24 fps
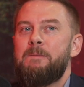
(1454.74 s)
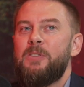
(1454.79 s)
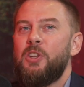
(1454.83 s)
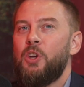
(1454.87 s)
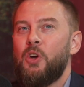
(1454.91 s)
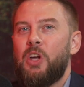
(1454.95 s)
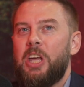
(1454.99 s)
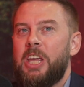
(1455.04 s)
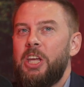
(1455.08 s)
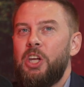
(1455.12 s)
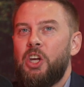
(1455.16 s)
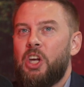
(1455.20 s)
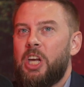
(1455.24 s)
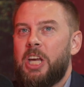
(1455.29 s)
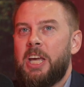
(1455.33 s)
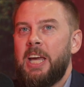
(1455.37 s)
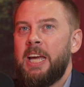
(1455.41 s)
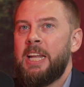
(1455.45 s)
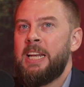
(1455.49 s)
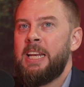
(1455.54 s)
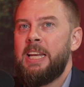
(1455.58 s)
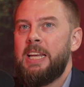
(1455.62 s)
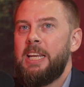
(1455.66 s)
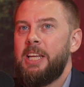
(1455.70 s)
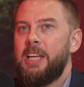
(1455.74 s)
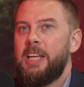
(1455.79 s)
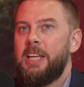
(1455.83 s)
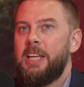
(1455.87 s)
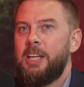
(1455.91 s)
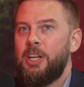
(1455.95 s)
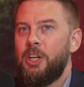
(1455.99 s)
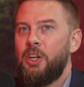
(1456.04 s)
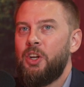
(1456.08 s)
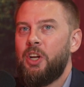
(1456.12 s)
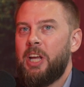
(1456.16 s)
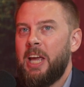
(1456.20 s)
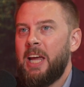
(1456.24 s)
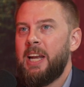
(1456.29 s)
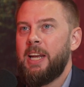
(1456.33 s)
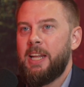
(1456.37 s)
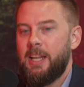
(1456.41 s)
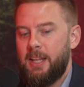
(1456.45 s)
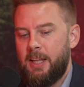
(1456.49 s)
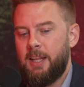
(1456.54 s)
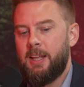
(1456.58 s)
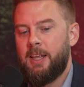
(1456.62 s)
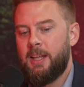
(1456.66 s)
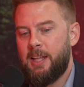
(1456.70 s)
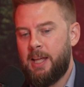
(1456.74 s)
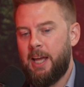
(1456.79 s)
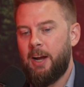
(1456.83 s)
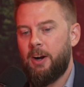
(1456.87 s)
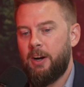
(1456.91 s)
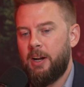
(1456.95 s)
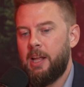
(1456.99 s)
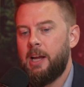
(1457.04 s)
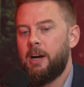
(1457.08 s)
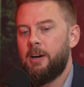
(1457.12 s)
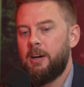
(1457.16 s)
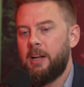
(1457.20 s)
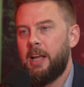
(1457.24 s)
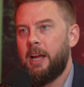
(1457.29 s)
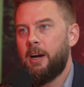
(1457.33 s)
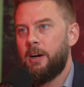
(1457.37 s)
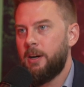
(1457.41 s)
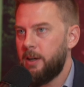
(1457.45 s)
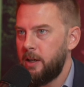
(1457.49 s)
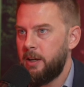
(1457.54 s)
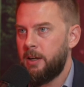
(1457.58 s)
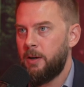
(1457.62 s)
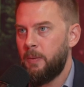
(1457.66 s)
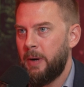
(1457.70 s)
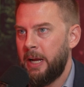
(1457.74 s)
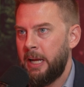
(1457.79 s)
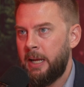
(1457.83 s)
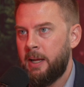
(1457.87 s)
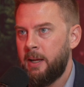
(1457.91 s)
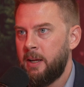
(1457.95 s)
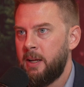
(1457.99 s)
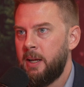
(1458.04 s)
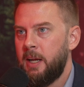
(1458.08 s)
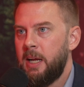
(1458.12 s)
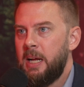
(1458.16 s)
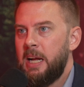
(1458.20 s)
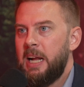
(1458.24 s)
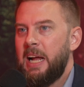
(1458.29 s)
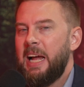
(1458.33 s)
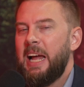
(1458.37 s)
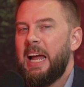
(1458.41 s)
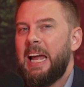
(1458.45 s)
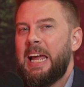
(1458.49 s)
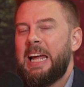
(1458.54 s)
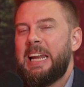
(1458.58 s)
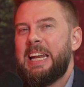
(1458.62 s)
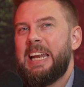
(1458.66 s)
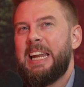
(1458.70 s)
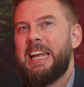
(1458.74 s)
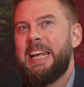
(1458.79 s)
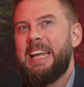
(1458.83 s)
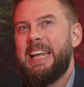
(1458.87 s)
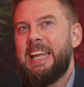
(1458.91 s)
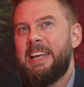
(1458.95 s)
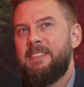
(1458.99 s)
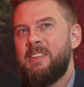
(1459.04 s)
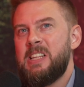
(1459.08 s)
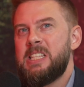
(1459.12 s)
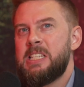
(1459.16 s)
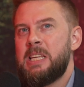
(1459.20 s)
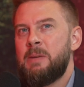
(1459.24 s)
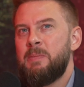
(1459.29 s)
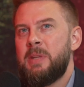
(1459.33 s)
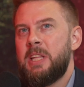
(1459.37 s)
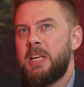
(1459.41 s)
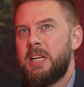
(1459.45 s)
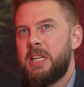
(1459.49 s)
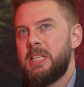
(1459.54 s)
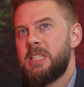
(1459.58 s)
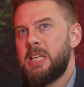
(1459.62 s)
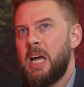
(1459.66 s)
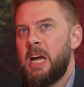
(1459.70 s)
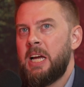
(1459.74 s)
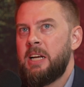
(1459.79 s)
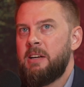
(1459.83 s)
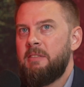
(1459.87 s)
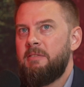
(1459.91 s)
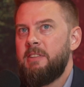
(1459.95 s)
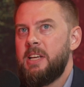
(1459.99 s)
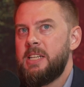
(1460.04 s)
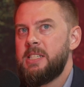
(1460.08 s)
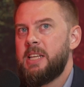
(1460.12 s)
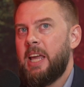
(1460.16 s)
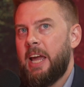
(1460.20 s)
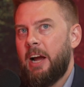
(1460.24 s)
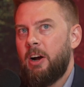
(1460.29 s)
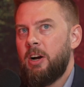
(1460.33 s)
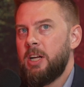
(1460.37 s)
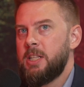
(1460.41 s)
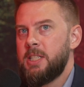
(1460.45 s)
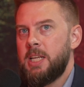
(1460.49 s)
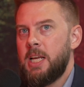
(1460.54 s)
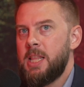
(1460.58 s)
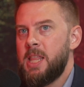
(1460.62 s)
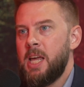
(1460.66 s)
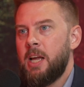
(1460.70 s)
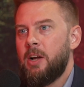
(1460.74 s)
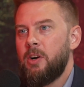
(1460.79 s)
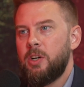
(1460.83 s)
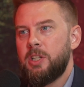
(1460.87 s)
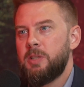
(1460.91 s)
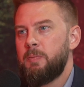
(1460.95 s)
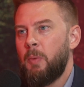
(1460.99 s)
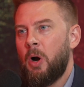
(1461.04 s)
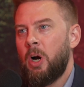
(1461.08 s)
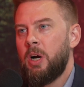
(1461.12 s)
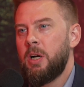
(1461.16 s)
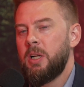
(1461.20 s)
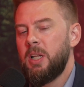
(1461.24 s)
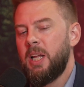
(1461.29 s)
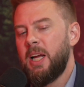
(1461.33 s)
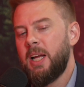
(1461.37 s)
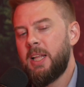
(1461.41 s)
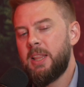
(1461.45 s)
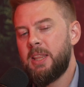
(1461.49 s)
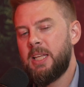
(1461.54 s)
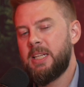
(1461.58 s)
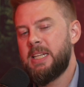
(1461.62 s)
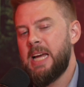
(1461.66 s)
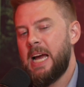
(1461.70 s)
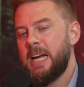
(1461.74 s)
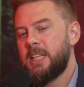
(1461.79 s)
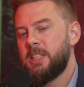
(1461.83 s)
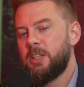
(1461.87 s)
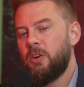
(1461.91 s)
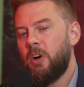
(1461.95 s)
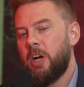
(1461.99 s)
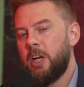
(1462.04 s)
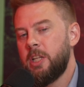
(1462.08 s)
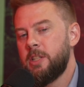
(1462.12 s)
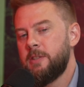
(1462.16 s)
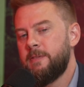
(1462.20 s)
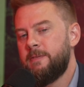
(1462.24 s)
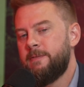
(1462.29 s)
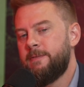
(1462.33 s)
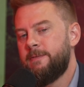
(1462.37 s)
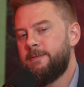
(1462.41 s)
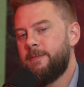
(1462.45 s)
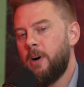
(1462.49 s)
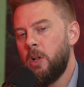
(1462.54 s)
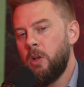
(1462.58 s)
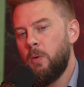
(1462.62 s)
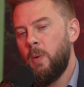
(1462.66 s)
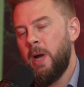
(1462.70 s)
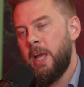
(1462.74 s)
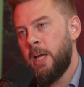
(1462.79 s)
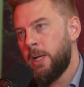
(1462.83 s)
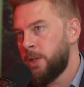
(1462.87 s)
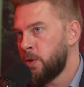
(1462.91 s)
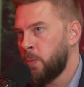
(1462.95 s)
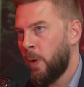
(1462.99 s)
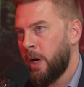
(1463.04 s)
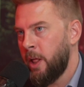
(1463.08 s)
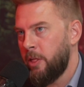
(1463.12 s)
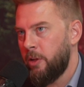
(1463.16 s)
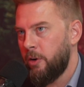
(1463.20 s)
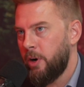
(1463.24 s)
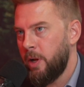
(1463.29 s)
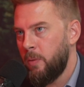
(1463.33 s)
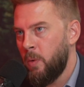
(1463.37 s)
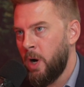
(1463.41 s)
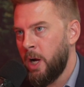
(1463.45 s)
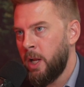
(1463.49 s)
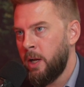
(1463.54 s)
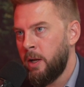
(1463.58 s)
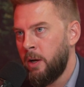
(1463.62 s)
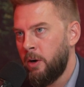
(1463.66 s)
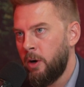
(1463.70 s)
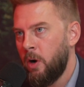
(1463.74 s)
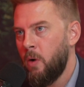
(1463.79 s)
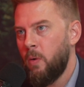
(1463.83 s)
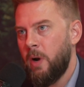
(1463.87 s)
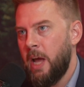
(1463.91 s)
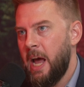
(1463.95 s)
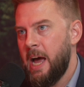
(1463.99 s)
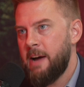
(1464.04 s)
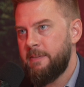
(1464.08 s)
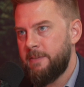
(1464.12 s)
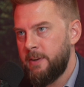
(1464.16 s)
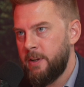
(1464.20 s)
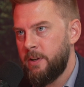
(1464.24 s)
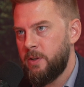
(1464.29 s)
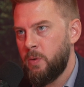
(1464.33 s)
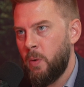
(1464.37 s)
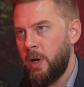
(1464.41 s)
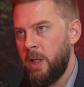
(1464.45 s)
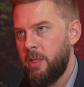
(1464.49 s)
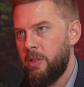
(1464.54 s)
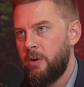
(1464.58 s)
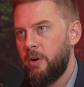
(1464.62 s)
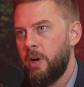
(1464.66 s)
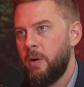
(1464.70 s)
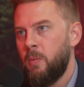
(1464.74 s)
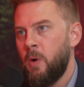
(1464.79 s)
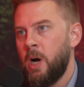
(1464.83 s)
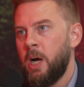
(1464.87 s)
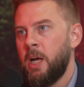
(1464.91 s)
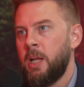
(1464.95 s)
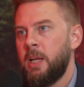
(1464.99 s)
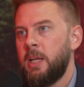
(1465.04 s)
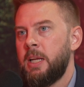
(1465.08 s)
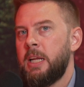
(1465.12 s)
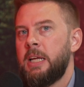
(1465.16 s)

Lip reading: You can carrot your way. And even some of the design of these carrots, I think, are smart. Like, the tax credits fall away in 2031 or go to half in 2031.